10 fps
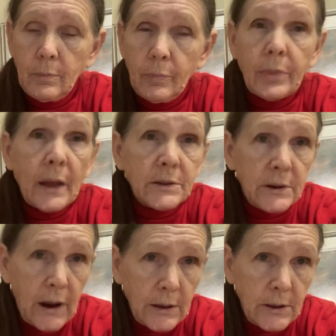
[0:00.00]
That's
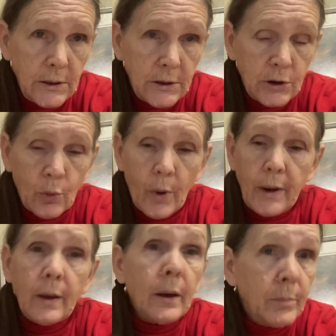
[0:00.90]
Daisy's
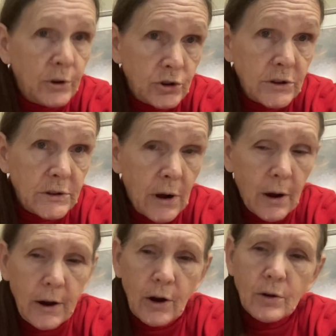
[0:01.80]
story, but she's not
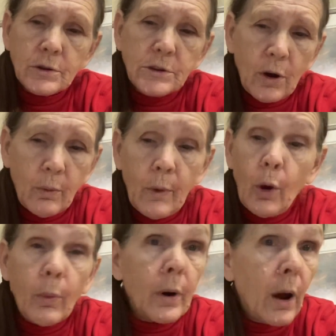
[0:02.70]
here, so
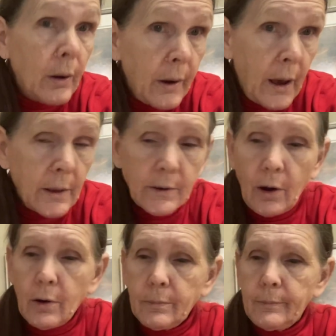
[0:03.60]
we're not going to ask her.